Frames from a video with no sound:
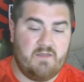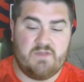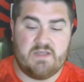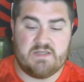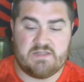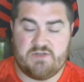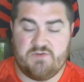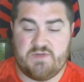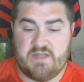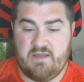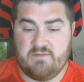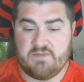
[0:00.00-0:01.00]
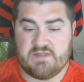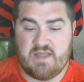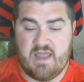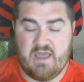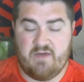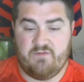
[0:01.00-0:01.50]
These two teams,
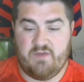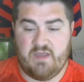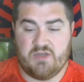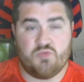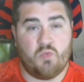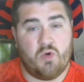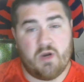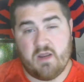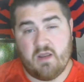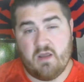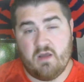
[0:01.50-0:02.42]
they have each won